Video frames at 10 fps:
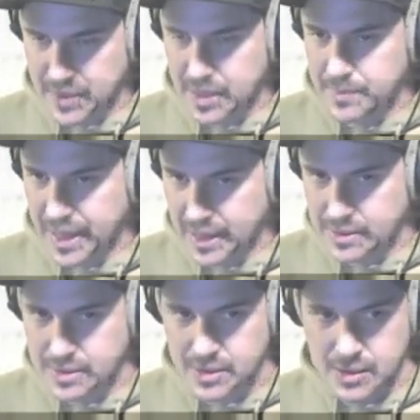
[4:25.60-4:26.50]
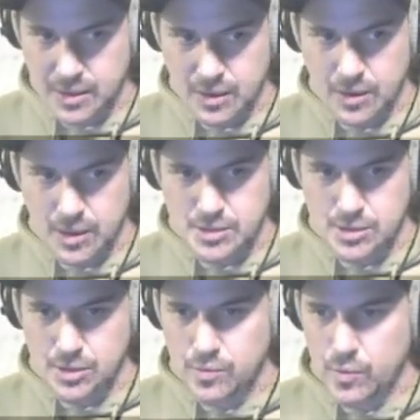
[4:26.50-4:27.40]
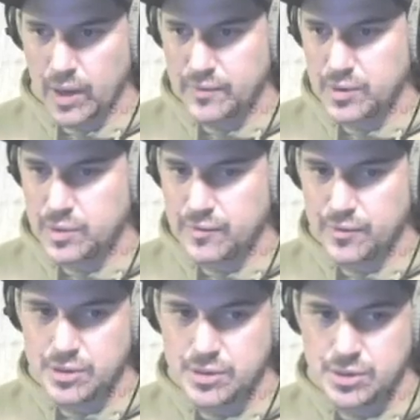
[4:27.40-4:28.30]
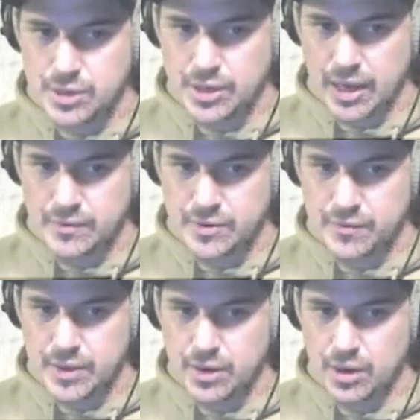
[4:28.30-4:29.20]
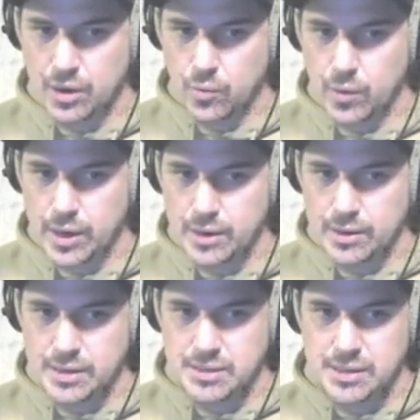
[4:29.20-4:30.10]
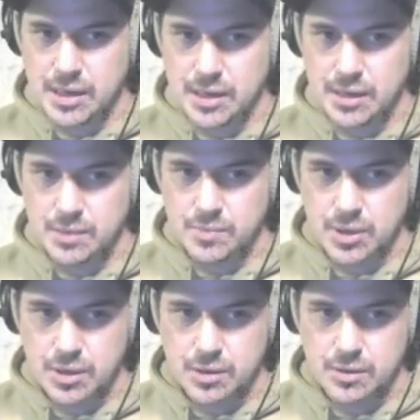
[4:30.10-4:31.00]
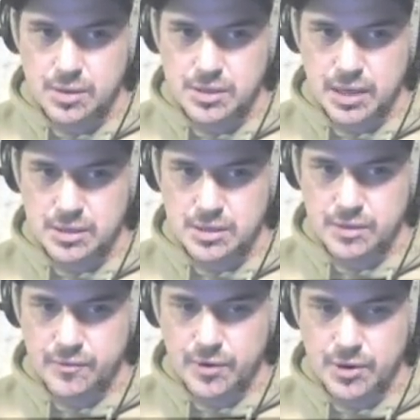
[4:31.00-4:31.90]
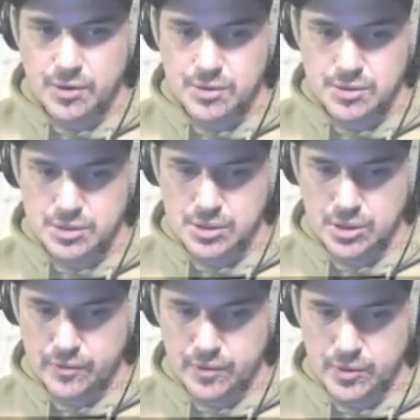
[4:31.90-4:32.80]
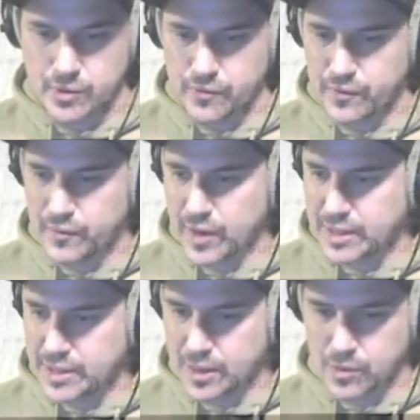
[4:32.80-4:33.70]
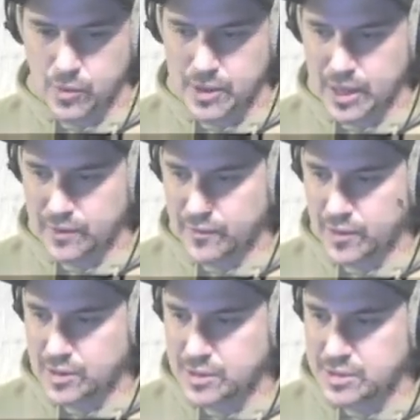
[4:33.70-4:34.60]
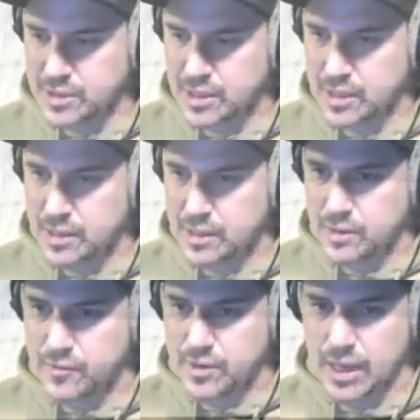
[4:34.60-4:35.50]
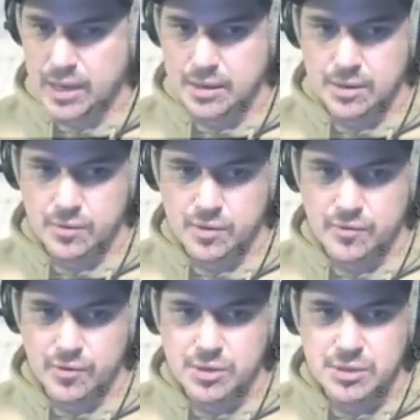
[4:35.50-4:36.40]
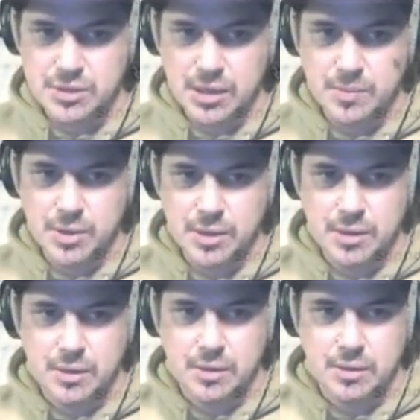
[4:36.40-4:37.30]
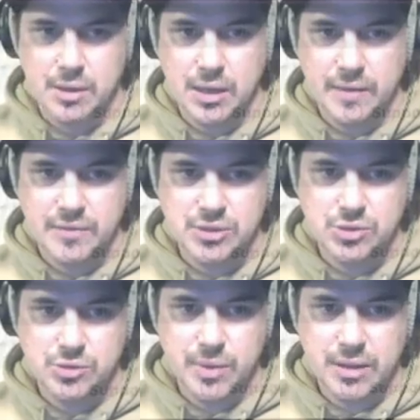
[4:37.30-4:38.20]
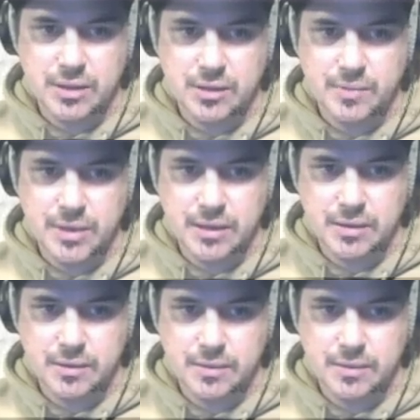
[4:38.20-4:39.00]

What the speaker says: Command. All right, so we have the reverse, so you're going to have to figure out where in time this actually falls. So if you want to find out where that falls for that reverse sub, you kind of have to zoom in a little bit